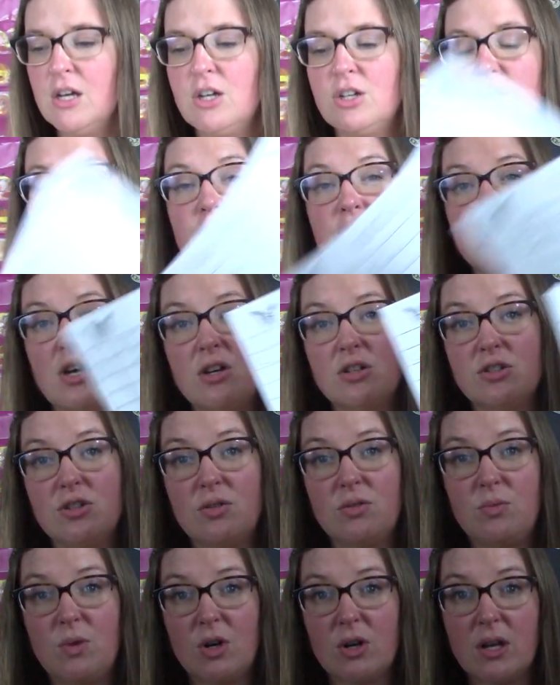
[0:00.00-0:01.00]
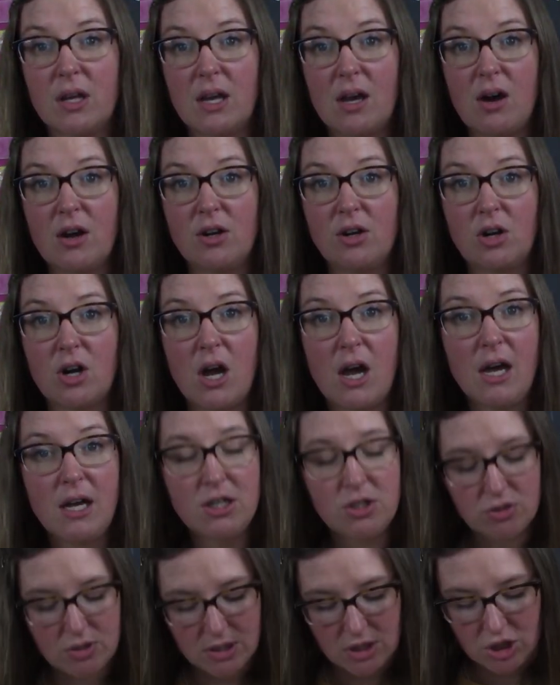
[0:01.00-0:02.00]
She's also working on her
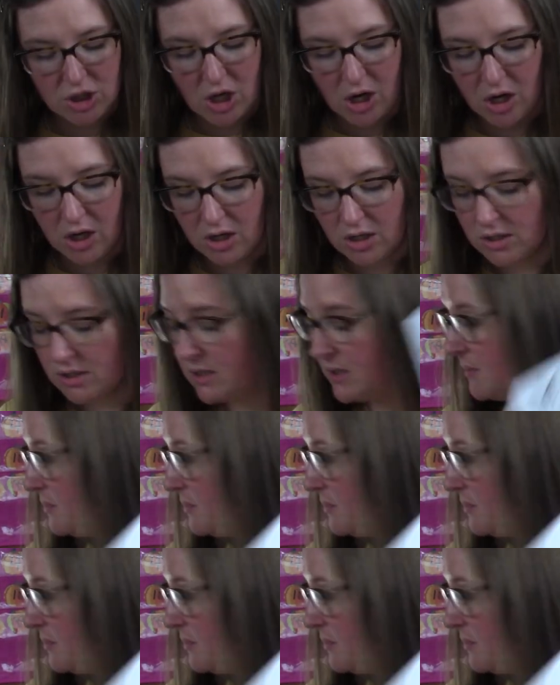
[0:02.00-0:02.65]
100 chart.